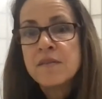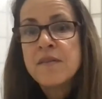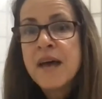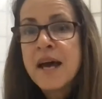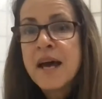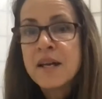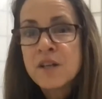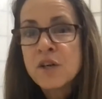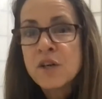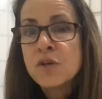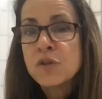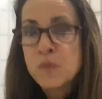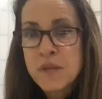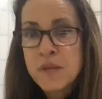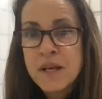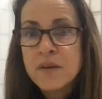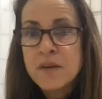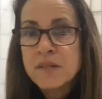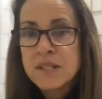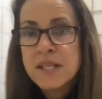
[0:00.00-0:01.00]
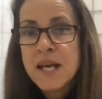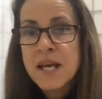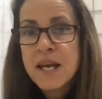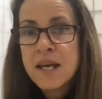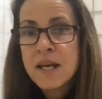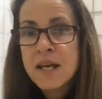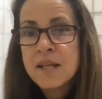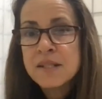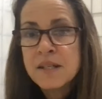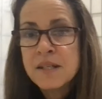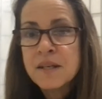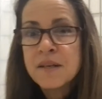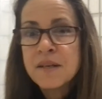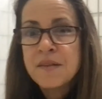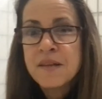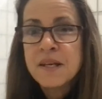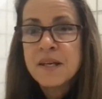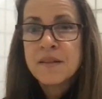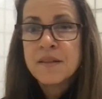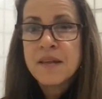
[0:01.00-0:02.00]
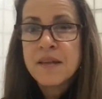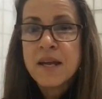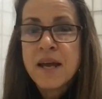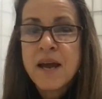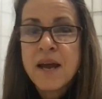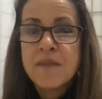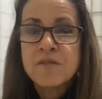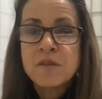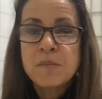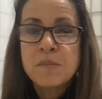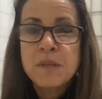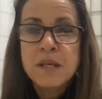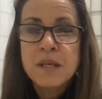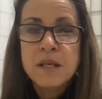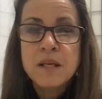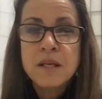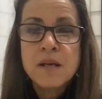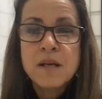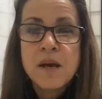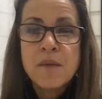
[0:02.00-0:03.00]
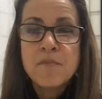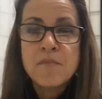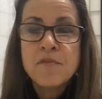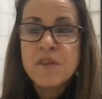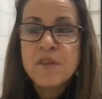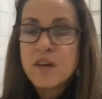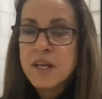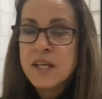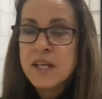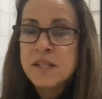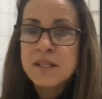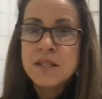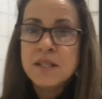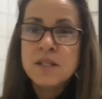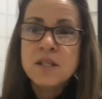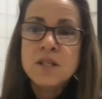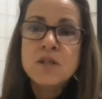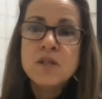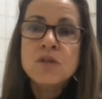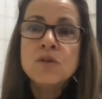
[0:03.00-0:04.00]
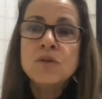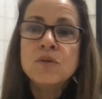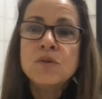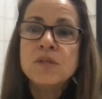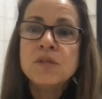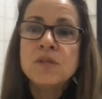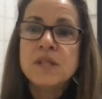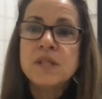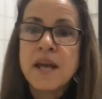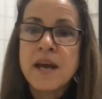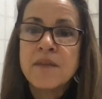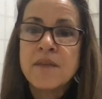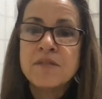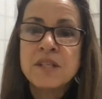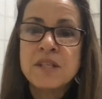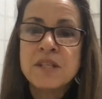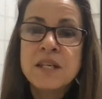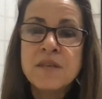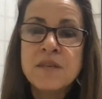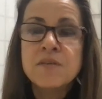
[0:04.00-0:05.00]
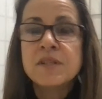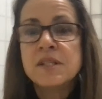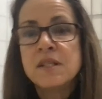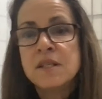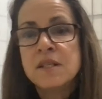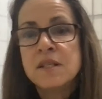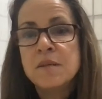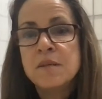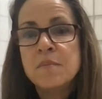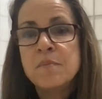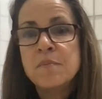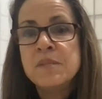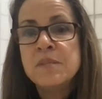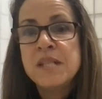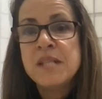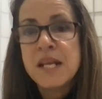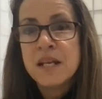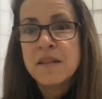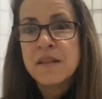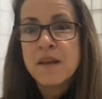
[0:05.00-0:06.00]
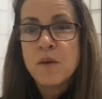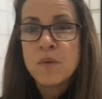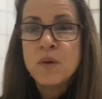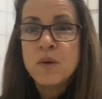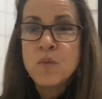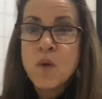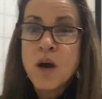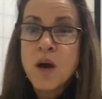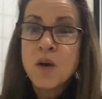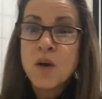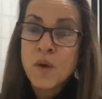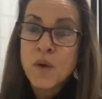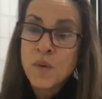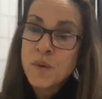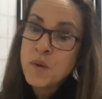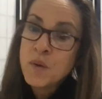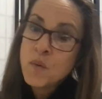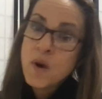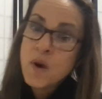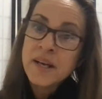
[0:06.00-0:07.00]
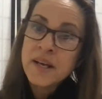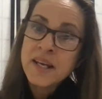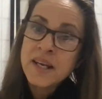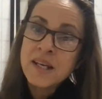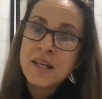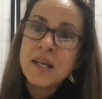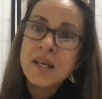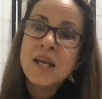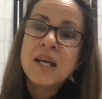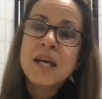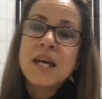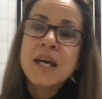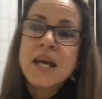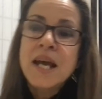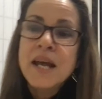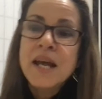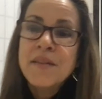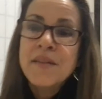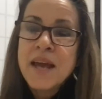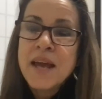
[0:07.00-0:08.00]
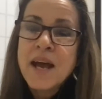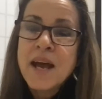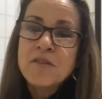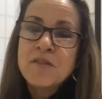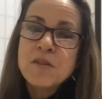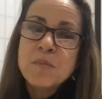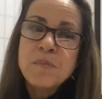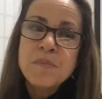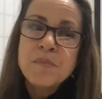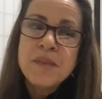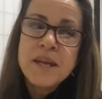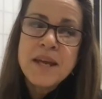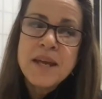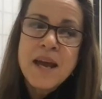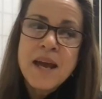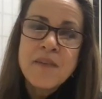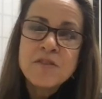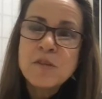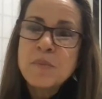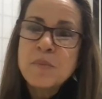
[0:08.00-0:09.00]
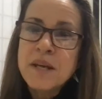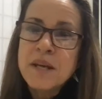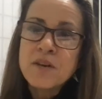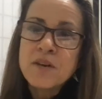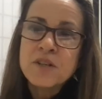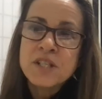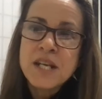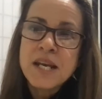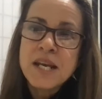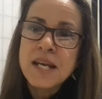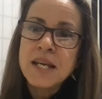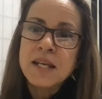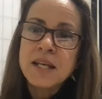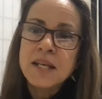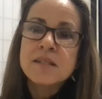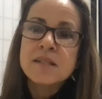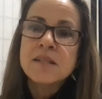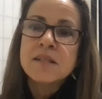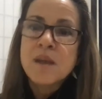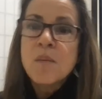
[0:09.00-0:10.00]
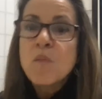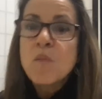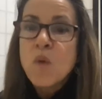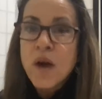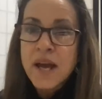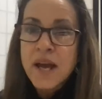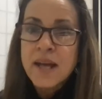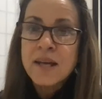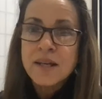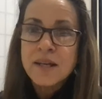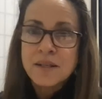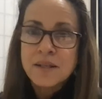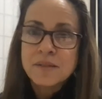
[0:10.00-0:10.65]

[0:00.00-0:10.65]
goes without saying. I think they have to be very easy to use. They have to give us the data that we want when we want it. And they have to be entertaining in some way.